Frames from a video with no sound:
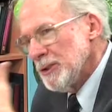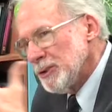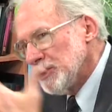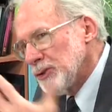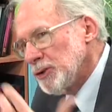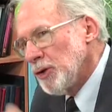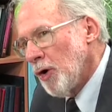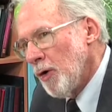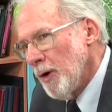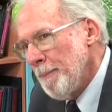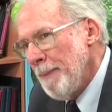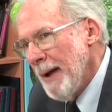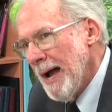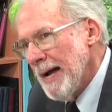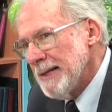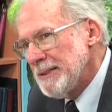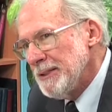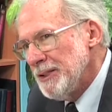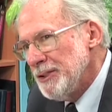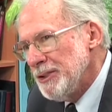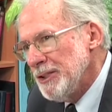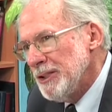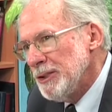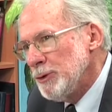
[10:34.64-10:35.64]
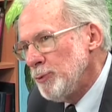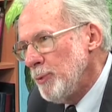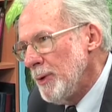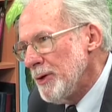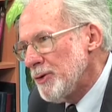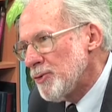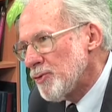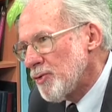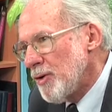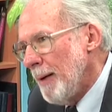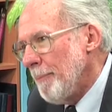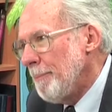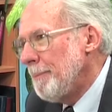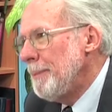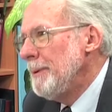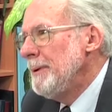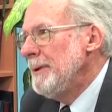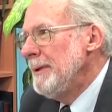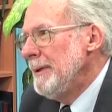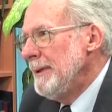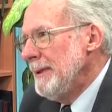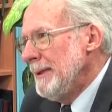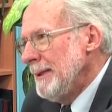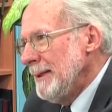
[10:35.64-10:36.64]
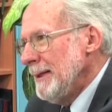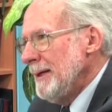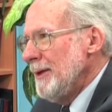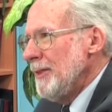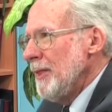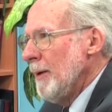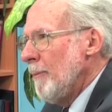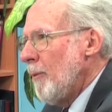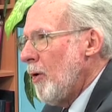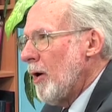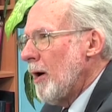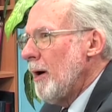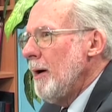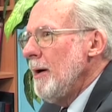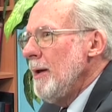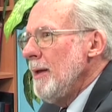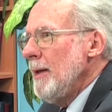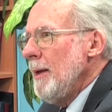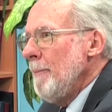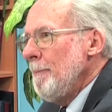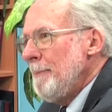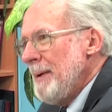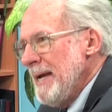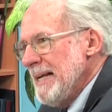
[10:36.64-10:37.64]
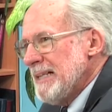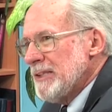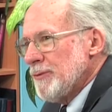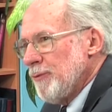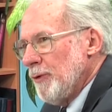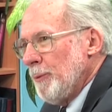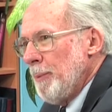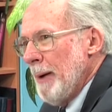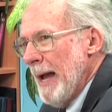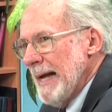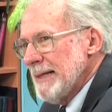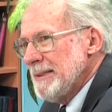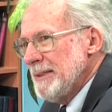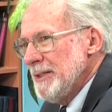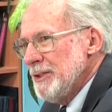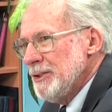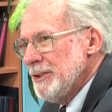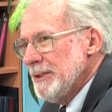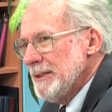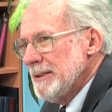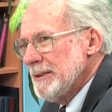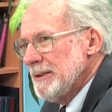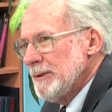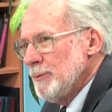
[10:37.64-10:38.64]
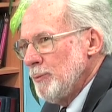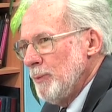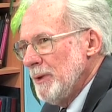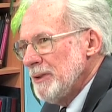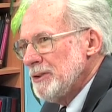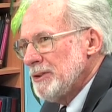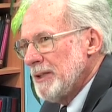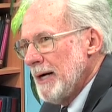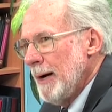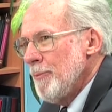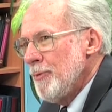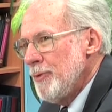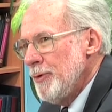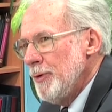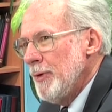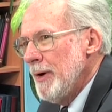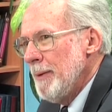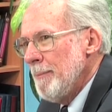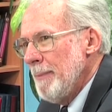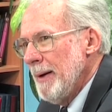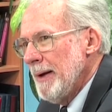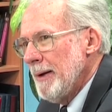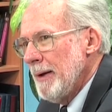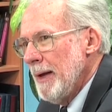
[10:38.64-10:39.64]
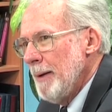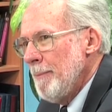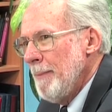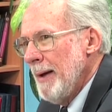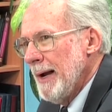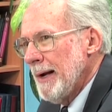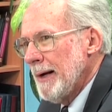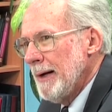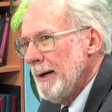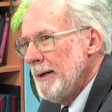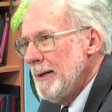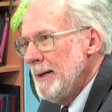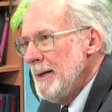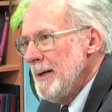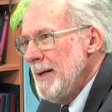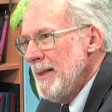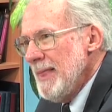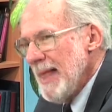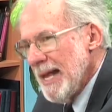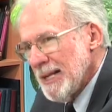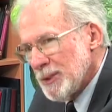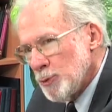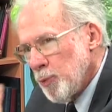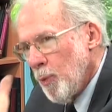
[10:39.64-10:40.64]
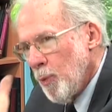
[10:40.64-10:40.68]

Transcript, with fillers: sword passages would trump the more peaceful passages which come through in, Me in Mecca. That's